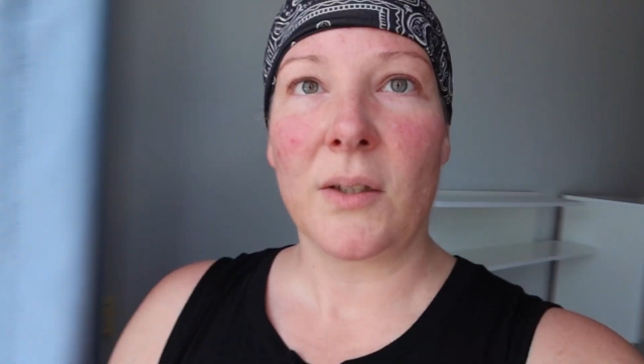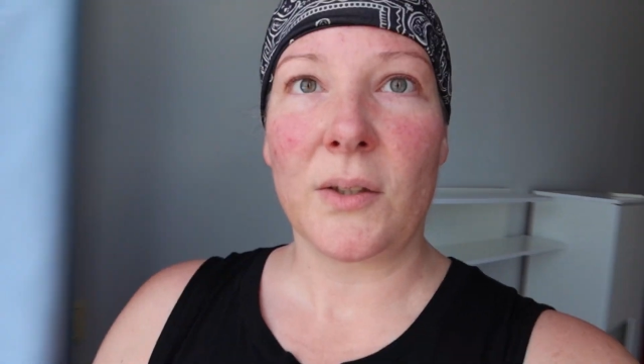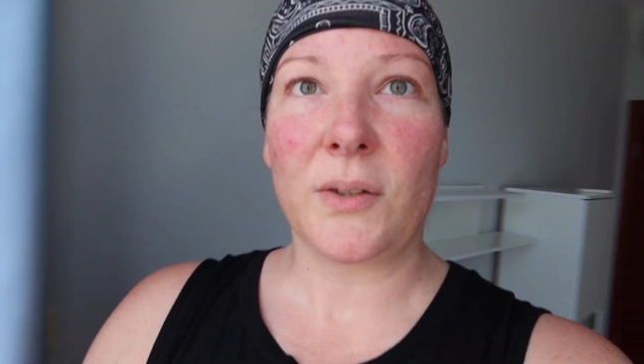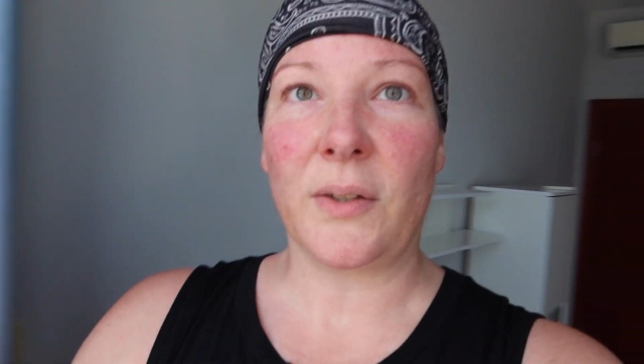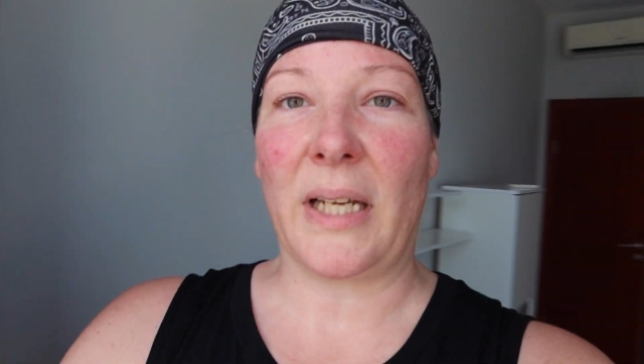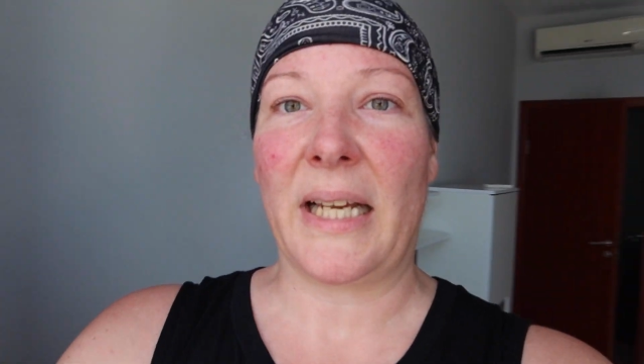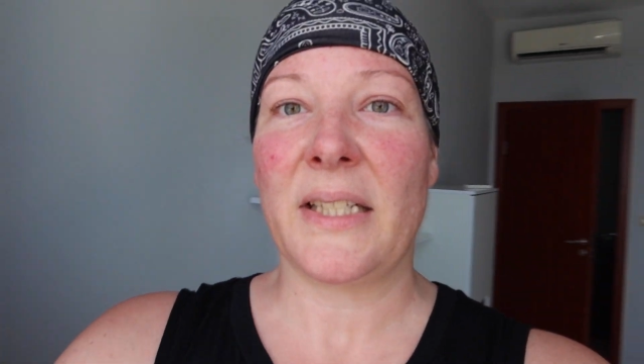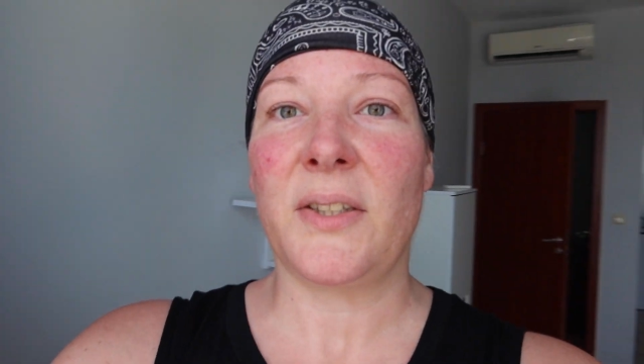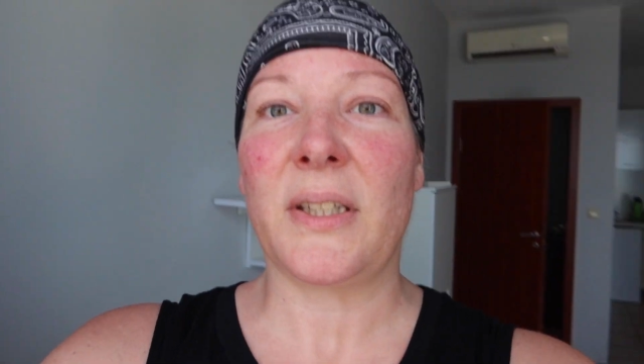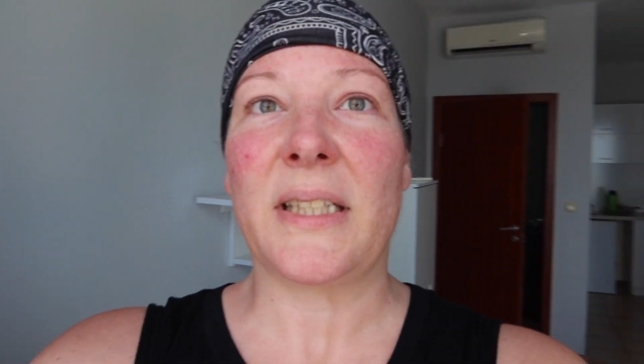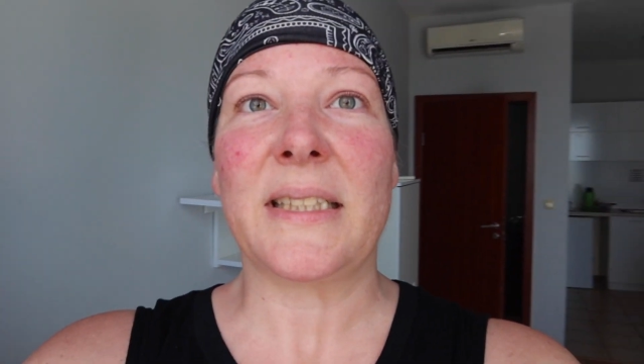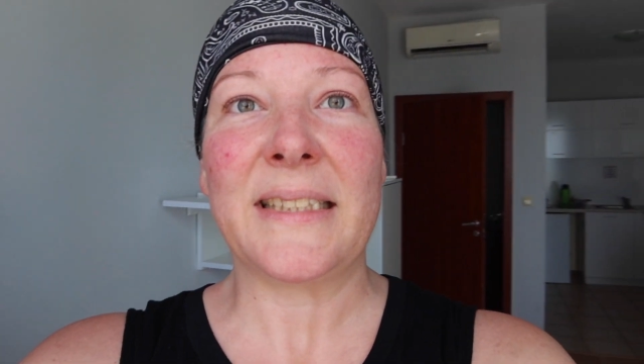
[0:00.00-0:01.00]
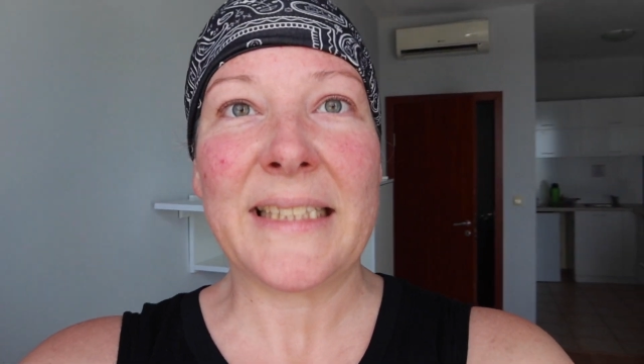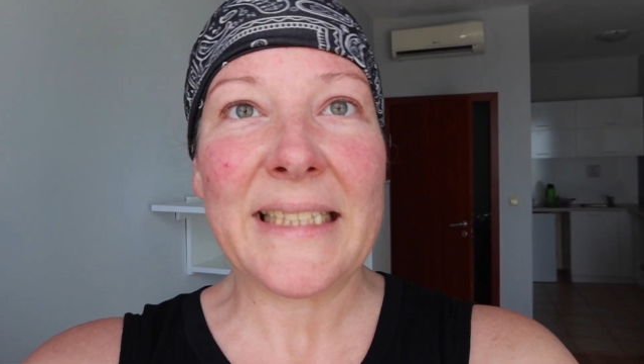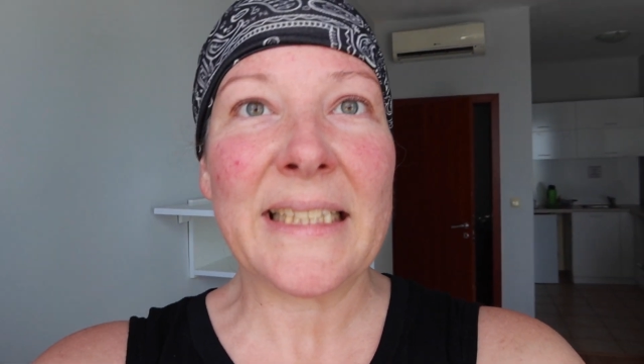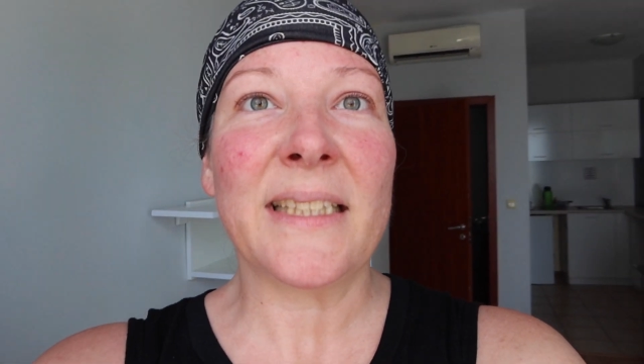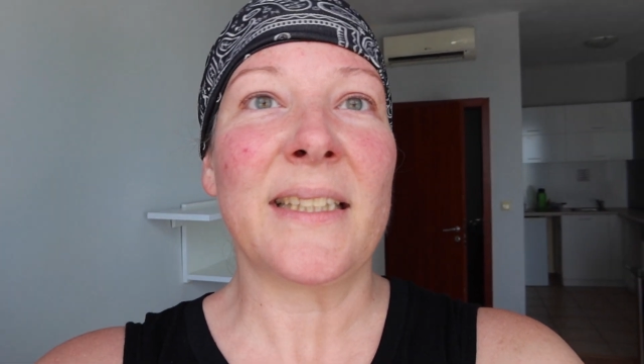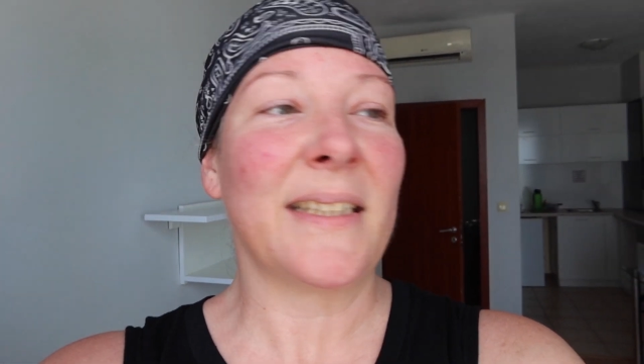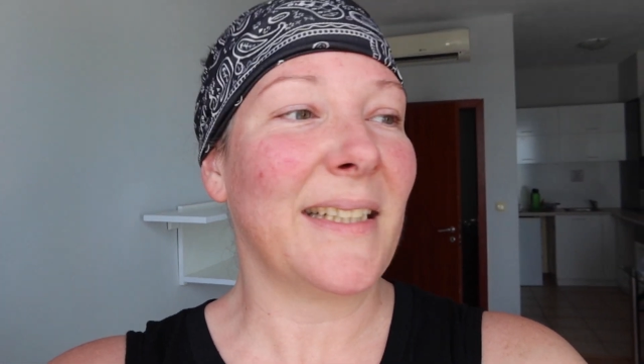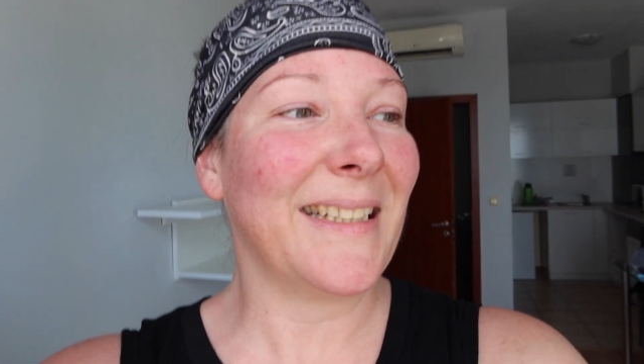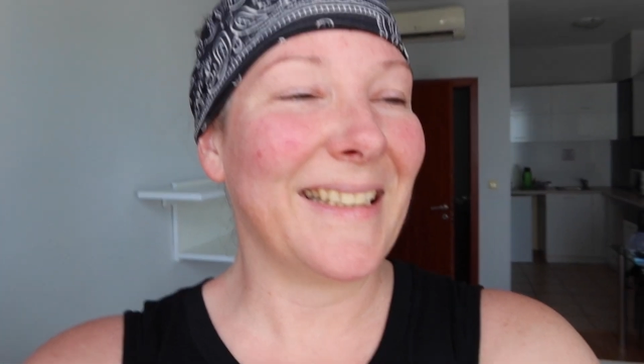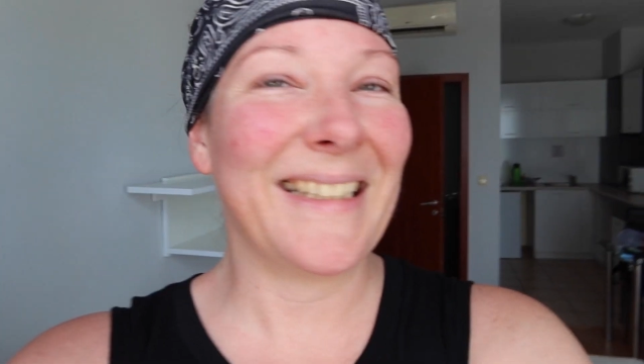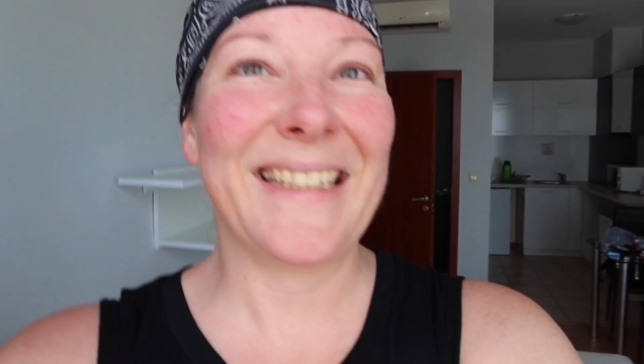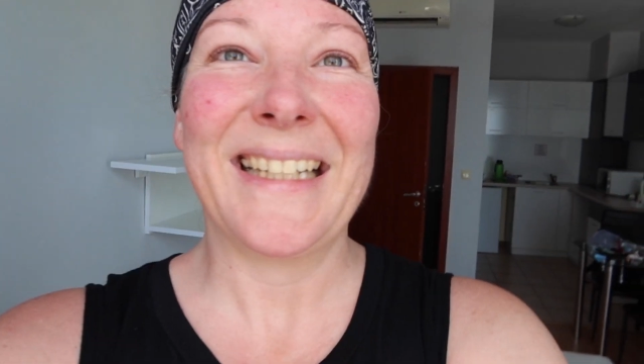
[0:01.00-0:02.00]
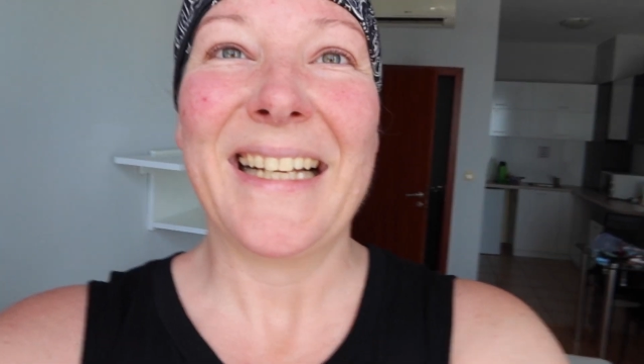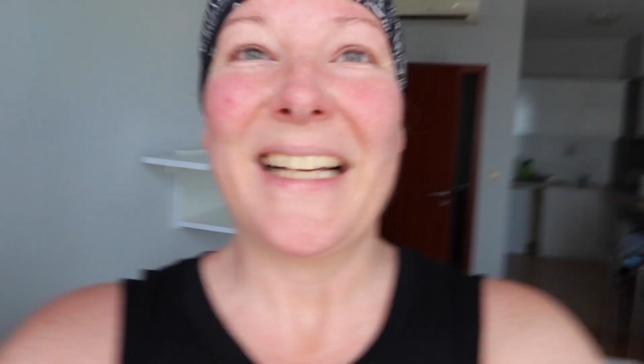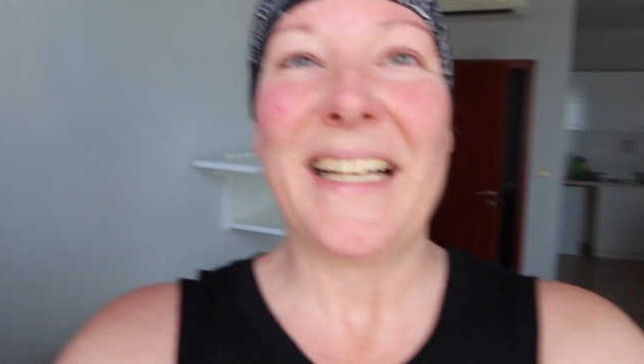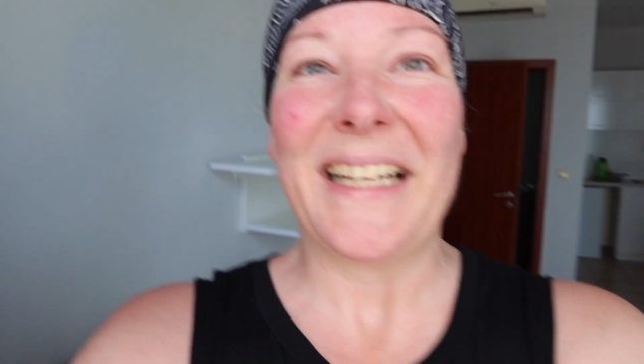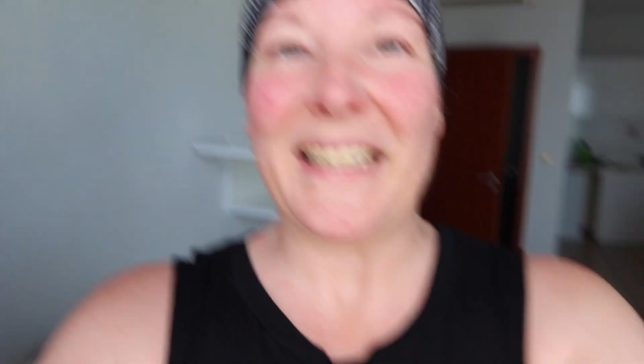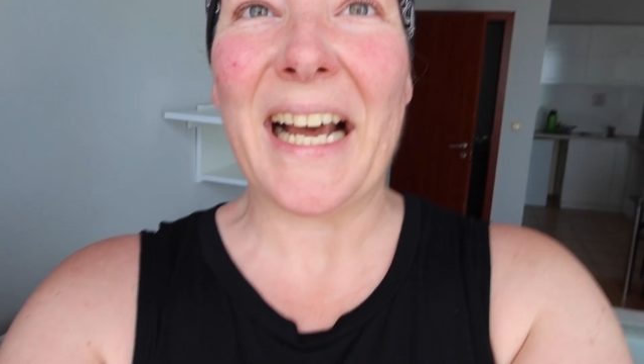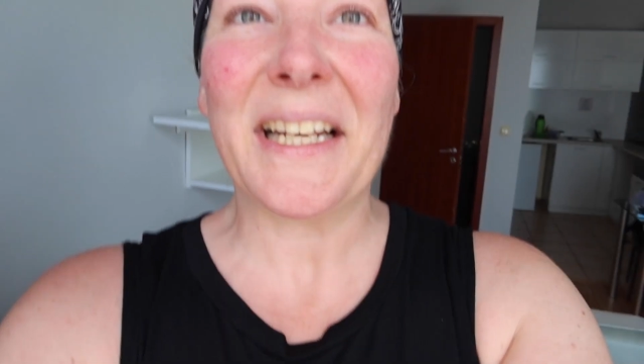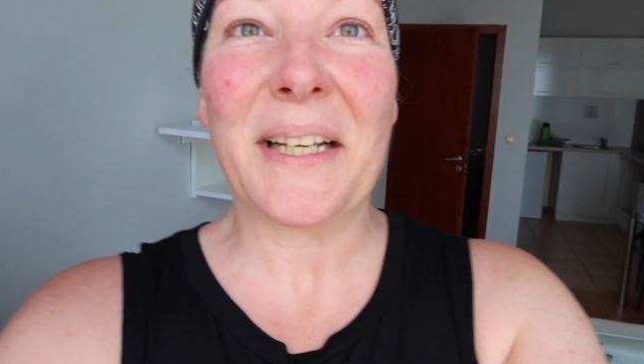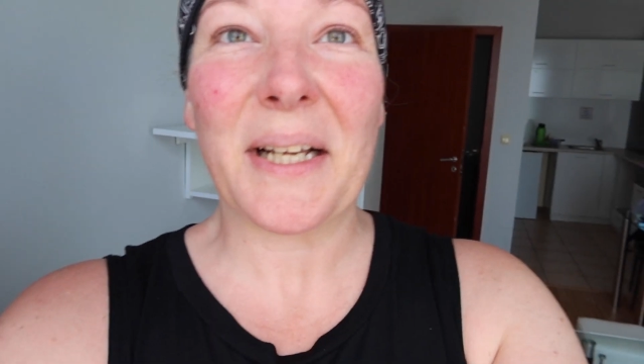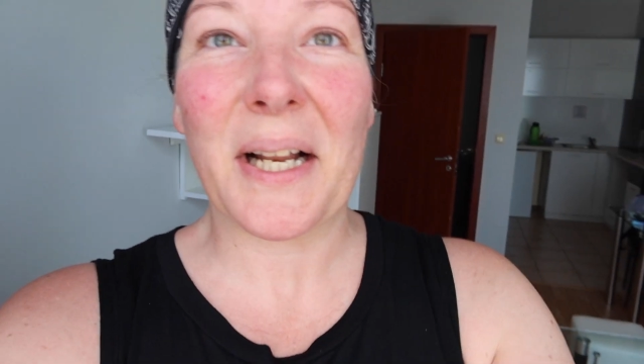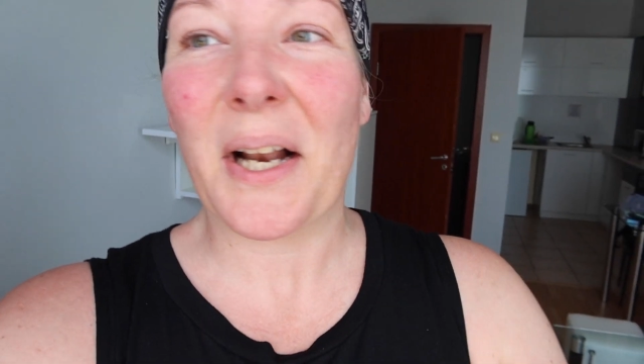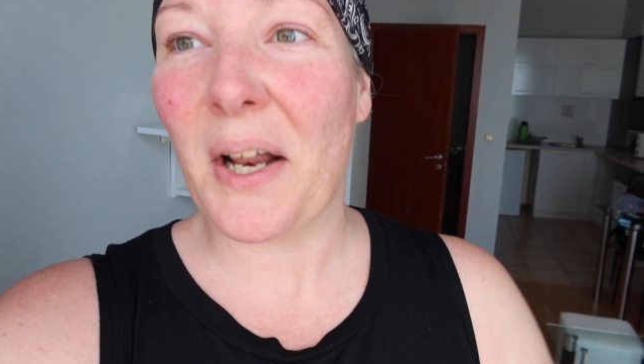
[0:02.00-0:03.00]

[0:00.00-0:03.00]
So yeah, as you can see, not